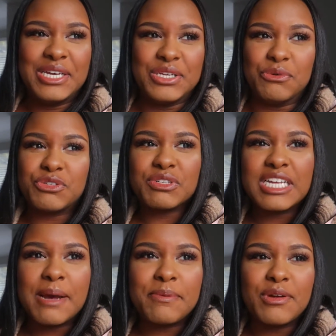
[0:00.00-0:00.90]
no one's
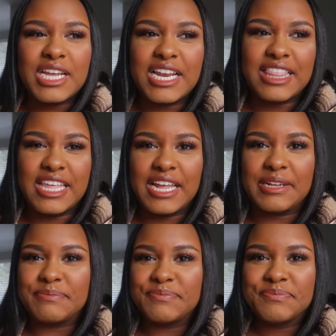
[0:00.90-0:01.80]
really uploading
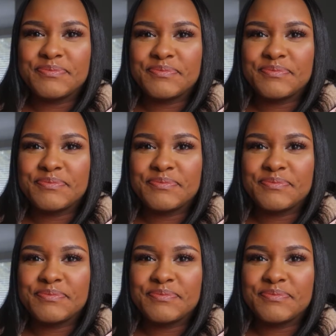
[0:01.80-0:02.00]
anything